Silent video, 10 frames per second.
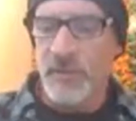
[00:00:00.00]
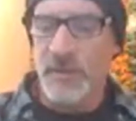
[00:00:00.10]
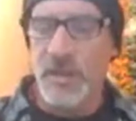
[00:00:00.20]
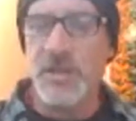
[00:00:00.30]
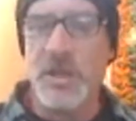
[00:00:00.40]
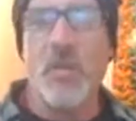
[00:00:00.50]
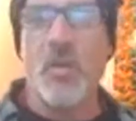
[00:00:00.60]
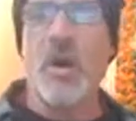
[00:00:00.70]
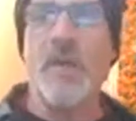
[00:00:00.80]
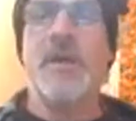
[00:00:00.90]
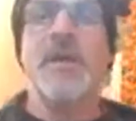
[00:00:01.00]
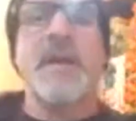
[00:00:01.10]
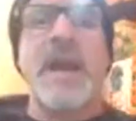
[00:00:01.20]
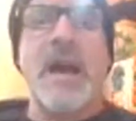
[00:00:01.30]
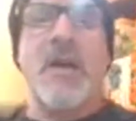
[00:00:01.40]
It's getting warm in here
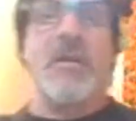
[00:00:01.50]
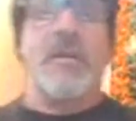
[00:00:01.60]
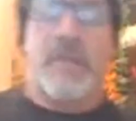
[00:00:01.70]
now.